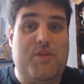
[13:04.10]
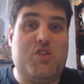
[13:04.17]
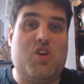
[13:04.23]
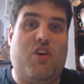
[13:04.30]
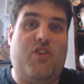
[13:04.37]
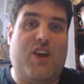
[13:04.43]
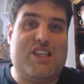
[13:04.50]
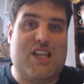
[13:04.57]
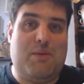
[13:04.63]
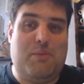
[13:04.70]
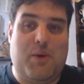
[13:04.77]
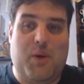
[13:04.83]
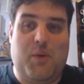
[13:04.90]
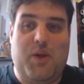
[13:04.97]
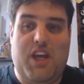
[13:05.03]
So for
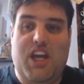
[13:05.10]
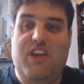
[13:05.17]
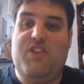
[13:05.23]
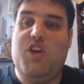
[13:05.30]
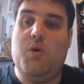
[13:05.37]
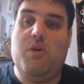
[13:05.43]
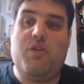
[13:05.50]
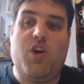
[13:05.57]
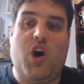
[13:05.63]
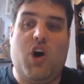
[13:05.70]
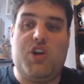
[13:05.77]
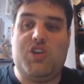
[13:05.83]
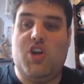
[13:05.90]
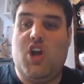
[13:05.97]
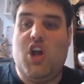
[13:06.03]
example, if you have
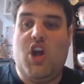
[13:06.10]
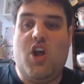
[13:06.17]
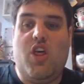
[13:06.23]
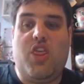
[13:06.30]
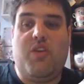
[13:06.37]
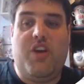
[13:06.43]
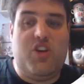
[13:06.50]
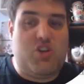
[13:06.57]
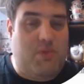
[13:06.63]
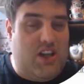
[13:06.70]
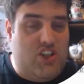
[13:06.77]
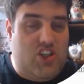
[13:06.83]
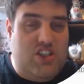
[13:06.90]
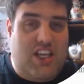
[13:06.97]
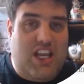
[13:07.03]
got 300
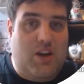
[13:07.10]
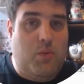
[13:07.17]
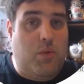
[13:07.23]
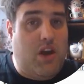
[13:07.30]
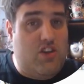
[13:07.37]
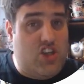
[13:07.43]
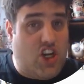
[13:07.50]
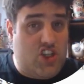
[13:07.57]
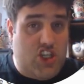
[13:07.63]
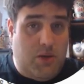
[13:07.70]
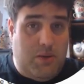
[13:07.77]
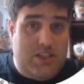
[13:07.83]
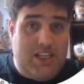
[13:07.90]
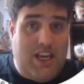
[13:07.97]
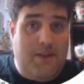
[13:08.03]
messages in with
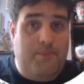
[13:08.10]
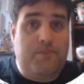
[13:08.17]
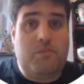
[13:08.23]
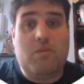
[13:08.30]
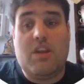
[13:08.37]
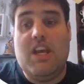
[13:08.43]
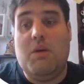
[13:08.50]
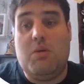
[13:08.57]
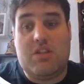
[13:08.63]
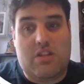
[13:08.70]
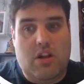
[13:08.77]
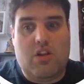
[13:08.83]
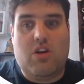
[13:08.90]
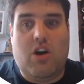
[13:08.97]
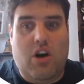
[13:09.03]
Chat-GPT, it will
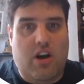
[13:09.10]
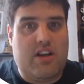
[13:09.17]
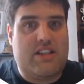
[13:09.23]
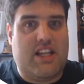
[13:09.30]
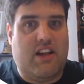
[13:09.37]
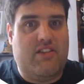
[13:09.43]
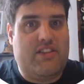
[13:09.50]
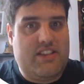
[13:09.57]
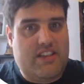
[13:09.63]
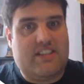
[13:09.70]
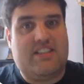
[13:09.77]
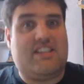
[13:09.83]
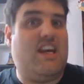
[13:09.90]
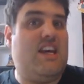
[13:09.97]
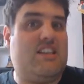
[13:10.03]
still call itself
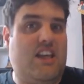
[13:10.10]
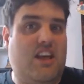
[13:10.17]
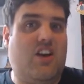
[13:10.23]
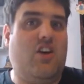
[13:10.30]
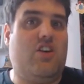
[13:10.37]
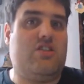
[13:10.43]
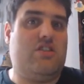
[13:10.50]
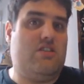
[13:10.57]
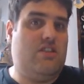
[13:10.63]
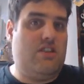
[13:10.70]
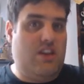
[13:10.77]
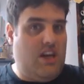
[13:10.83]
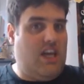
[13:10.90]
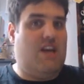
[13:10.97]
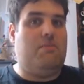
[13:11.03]
Stacy because
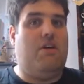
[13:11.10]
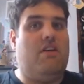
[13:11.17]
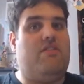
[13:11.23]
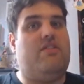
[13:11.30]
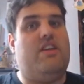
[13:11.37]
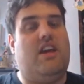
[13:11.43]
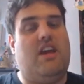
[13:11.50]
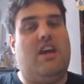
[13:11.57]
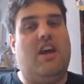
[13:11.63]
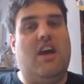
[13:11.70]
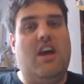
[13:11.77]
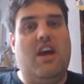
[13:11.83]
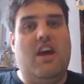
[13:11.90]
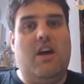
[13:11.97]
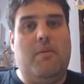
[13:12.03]
the name of the
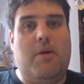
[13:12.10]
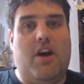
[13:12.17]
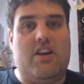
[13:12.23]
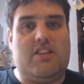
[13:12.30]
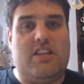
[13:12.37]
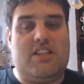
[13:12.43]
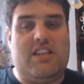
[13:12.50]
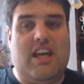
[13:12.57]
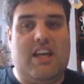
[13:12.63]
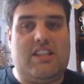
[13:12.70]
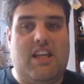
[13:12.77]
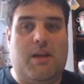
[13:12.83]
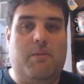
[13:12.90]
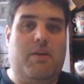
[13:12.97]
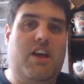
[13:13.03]
person is
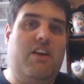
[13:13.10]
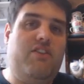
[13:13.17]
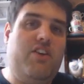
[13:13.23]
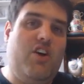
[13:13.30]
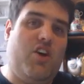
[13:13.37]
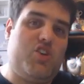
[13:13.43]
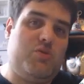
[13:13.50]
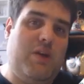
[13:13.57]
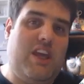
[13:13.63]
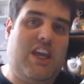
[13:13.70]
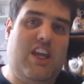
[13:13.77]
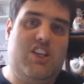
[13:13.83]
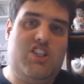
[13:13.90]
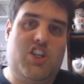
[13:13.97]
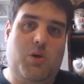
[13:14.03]
Stacy. If you're
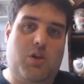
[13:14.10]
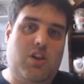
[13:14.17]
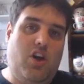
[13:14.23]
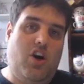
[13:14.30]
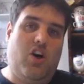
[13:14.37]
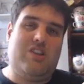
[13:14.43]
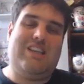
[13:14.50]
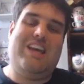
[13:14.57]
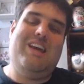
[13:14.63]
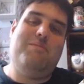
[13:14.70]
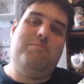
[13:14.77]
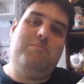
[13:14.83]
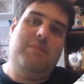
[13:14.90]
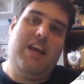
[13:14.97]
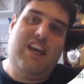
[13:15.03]
speaking to Claude, it
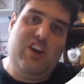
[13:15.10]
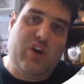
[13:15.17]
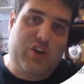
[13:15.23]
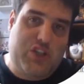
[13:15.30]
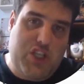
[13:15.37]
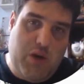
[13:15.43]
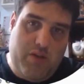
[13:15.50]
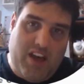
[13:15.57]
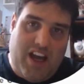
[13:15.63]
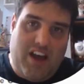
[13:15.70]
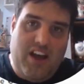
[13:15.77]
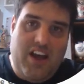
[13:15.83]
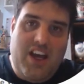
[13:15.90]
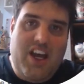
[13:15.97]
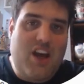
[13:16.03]
may not do that,
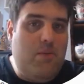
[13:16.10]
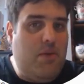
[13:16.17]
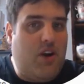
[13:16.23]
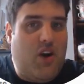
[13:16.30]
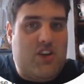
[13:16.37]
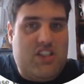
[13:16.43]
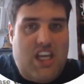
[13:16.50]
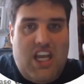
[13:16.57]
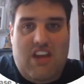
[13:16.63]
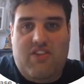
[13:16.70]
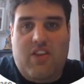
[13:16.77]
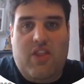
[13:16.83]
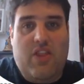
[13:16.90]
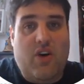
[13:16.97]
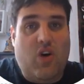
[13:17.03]
because
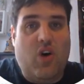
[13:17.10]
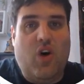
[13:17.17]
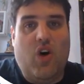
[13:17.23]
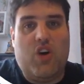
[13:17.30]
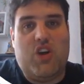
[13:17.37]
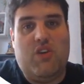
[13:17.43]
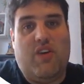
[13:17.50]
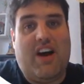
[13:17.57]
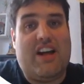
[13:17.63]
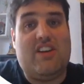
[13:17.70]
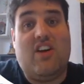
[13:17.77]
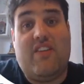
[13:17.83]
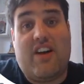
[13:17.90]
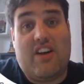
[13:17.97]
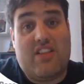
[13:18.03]
even though you've had
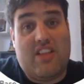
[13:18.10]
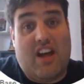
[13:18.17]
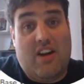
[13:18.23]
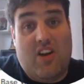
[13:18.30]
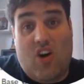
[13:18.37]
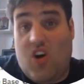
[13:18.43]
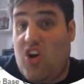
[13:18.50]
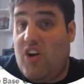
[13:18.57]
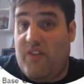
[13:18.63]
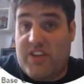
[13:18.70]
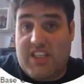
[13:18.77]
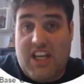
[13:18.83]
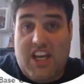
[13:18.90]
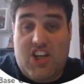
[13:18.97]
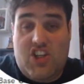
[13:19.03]
all that long
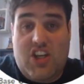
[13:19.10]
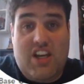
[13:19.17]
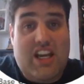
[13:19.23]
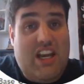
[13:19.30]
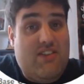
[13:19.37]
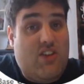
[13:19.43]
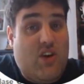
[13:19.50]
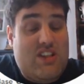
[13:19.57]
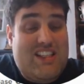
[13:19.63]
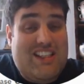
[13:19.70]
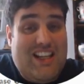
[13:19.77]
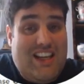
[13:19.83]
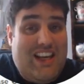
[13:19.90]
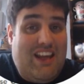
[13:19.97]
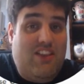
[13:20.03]
conversation, even though it's
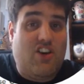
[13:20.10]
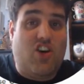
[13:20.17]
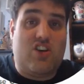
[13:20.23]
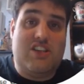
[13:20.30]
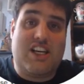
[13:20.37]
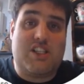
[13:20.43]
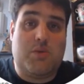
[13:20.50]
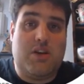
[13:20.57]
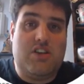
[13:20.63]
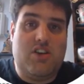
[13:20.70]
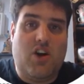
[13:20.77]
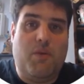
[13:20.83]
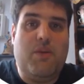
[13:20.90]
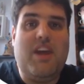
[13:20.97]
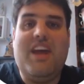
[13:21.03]
still in the context
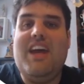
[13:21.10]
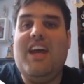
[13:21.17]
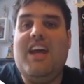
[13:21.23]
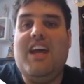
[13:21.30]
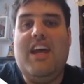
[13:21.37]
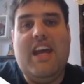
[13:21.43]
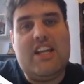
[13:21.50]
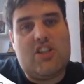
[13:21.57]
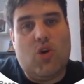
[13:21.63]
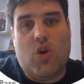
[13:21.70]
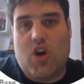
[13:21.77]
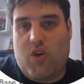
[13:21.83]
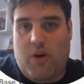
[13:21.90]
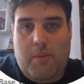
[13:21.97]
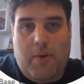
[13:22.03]
window, it's no
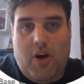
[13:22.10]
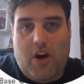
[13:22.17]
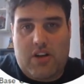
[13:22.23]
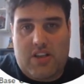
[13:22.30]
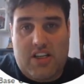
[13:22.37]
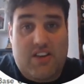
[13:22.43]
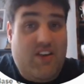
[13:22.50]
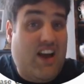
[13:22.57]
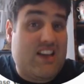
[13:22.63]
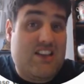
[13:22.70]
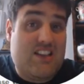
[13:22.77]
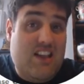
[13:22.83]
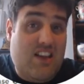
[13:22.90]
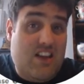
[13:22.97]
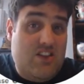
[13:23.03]
longer important. If it
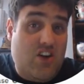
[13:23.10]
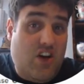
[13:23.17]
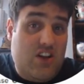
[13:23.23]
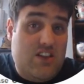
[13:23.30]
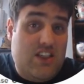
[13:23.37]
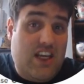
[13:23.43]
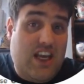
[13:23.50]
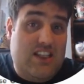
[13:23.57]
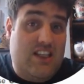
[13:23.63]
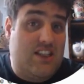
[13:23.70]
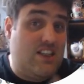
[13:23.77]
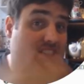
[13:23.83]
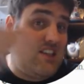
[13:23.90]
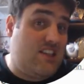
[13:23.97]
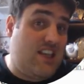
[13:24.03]
hasn't said that it's called Stacy
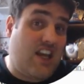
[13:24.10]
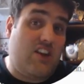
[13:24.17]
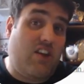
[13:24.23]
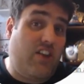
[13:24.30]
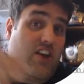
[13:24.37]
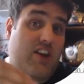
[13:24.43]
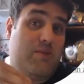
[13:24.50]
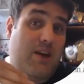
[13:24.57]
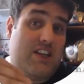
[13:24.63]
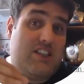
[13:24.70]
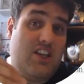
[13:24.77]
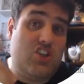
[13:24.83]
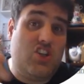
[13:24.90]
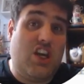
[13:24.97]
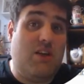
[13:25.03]
since the second or third
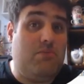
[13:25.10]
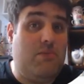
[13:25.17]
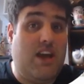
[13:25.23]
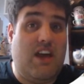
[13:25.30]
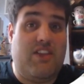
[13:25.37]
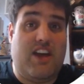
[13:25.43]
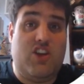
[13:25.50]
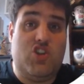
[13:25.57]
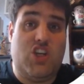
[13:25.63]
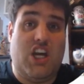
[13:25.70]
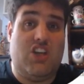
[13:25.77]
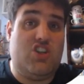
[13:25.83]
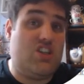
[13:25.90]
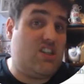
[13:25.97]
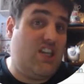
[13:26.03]
message, it may then
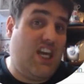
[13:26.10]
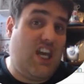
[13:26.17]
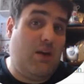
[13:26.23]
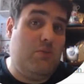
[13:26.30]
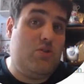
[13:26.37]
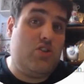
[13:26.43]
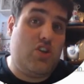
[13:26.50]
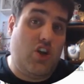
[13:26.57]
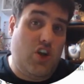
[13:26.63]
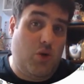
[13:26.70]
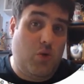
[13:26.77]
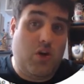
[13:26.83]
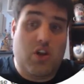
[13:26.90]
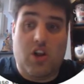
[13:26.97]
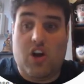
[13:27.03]
change its name
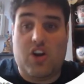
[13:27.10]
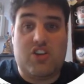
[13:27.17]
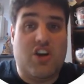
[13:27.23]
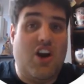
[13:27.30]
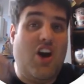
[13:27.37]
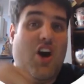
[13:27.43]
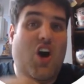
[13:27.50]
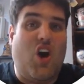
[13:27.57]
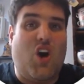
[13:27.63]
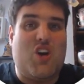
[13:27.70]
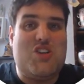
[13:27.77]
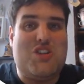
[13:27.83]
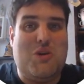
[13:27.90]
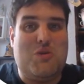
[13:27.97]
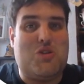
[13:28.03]
to Claude or
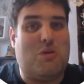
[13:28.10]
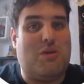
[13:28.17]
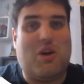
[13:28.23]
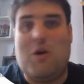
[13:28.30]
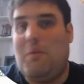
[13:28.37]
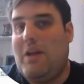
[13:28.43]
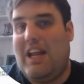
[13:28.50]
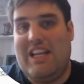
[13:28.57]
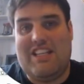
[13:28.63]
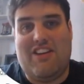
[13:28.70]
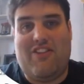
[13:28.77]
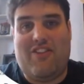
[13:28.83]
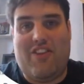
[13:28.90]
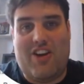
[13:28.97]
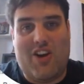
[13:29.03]
to something completely
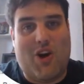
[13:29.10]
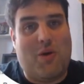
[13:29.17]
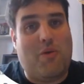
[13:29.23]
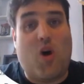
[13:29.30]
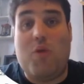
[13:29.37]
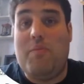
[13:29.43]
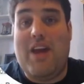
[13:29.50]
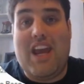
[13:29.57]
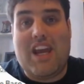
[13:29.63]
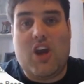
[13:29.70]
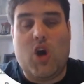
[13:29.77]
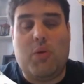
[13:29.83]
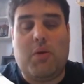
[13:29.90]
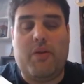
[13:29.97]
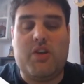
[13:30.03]
different, or make
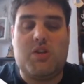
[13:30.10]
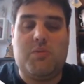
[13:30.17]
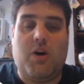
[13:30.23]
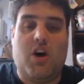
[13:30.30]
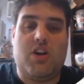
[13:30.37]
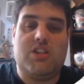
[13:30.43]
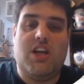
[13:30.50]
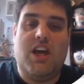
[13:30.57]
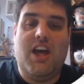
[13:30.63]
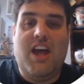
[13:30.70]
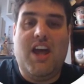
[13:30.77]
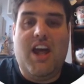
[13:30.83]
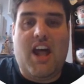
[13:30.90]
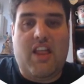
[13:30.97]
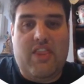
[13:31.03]
it up on the spot.
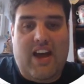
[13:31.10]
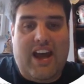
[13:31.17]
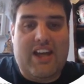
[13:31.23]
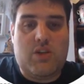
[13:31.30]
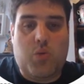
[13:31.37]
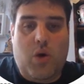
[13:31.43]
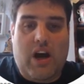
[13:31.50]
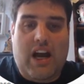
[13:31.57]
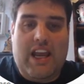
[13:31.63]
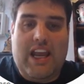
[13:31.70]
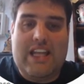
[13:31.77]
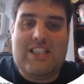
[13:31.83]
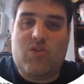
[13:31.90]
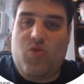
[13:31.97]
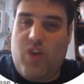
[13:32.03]
And that is why
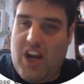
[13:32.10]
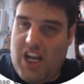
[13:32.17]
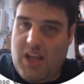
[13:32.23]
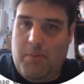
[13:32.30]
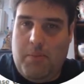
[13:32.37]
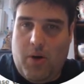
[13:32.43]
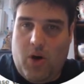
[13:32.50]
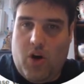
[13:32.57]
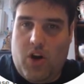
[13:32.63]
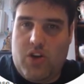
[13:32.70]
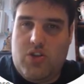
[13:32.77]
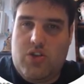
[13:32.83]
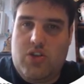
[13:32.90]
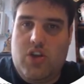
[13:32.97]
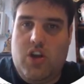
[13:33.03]
it's really
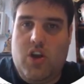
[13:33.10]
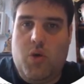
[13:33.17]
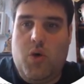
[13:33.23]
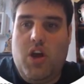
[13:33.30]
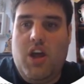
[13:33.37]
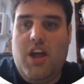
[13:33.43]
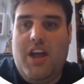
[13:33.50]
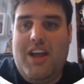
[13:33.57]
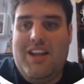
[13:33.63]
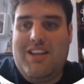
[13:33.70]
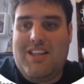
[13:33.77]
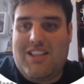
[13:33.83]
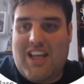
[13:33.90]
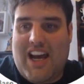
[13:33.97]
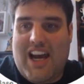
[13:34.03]
important to
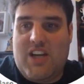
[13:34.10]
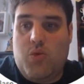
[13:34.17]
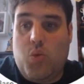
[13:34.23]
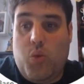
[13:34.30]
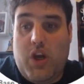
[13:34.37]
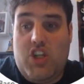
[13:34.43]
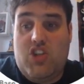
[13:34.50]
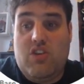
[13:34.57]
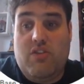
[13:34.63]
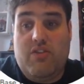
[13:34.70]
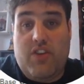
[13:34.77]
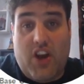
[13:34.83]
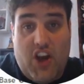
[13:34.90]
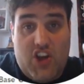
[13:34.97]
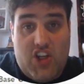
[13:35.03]
decide which
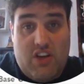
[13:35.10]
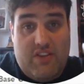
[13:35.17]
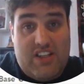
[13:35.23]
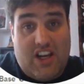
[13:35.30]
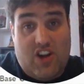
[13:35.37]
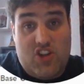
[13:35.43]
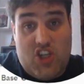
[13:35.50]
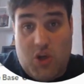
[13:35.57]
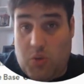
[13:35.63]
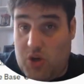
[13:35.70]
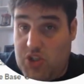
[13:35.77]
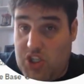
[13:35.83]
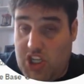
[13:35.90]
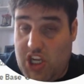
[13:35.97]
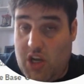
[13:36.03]
version of the technology you
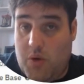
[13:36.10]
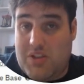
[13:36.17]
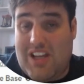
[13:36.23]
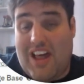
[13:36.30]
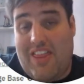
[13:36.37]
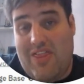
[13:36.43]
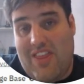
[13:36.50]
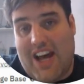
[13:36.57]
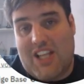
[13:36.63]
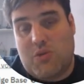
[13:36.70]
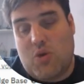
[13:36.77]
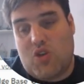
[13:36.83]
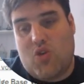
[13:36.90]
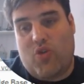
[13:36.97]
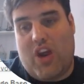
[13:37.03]
want to use. And that's
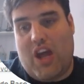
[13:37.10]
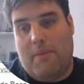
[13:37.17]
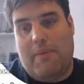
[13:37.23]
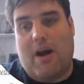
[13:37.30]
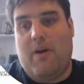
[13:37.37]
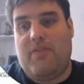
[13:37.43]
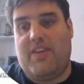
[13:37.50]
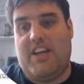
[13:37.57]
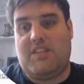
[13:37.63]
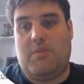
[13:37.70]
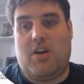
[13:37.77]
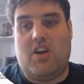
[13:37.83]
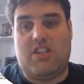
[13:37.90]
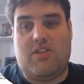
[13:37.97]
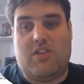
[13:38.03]
what's great about this,
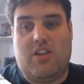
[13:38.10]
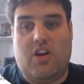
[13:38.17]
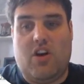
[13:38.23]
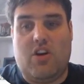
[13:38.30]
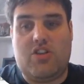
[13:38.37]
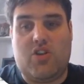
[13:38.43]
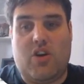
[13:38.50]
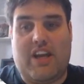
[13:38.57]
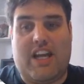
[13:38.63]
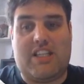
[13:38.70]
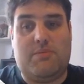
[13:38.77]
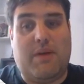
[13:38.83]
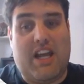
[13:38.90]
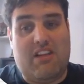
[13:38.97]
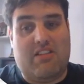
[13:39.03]
because if Claude suddenly gets
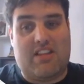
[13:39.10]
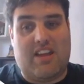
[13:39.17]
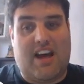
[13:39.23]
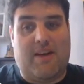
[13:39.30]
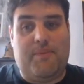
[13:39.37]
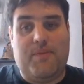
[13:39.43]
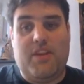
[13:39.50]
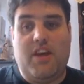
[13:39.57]
better at that,